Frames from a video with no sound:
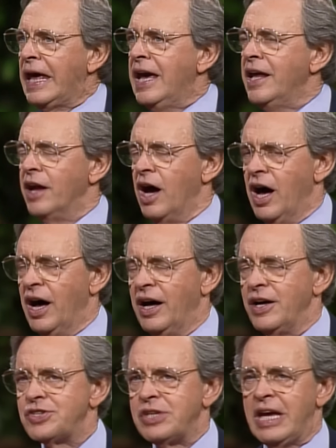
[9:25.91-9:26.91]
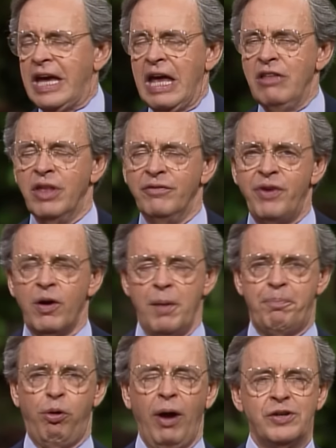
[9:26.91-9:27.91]
in us in the very
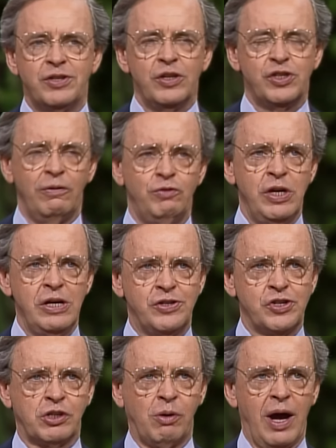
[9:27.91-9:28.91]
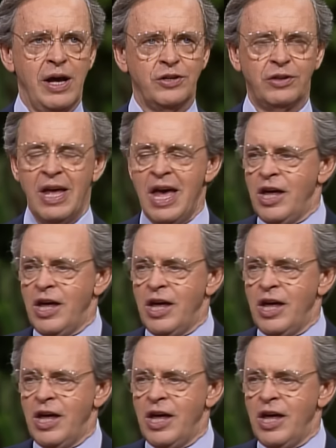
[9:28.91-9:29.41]
presence of Jesus Christ.